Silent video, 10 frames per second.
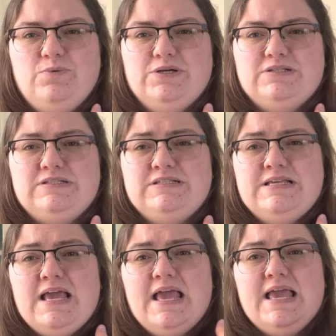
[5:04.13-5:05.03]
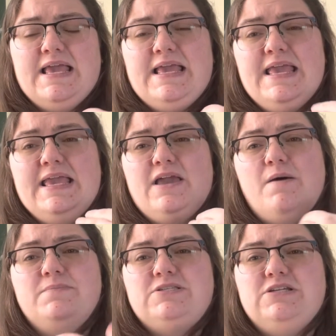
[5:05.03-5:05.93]
us. He
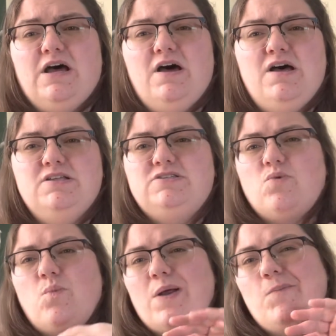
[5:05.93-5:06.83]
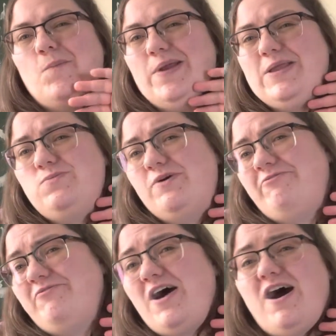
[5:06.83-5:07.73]
comes to us when we were
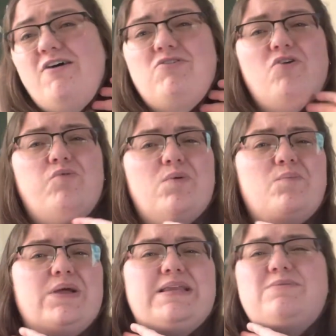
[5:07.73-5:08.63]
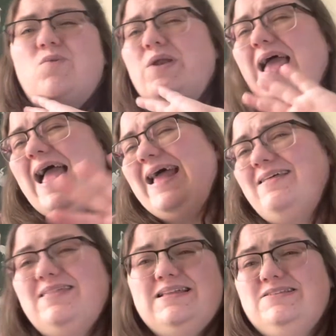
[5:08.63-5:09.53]
far off, when we didn't want
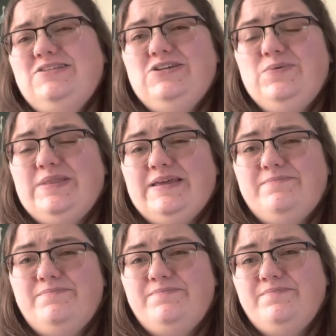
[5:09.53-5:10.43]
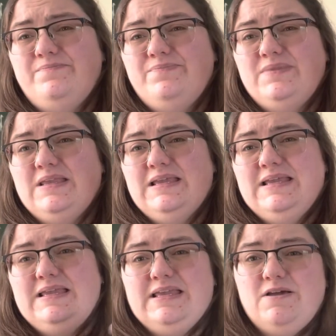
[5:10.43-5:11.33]
anything to do with him.
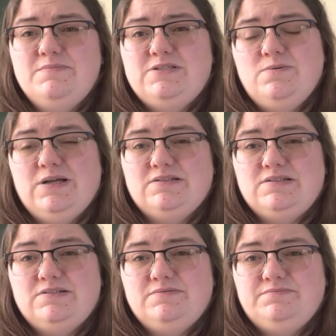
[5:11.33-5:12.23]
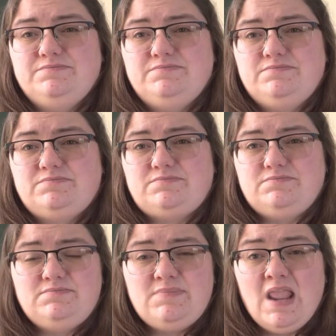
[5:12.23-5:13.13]
He comes to us.
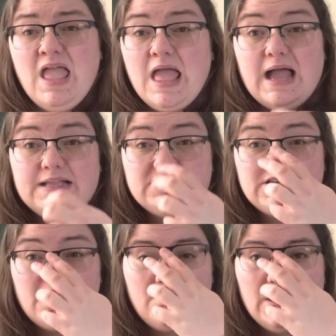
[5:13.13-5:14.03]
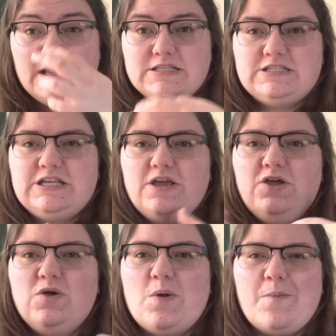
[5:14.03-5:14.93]
And so
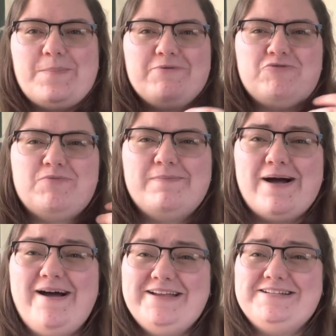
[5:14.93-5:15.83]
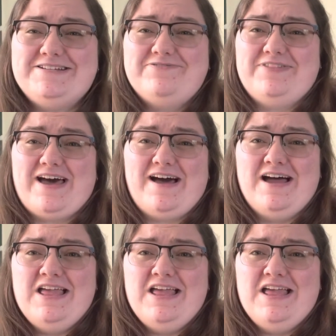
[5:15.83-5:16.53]
to be reminded of that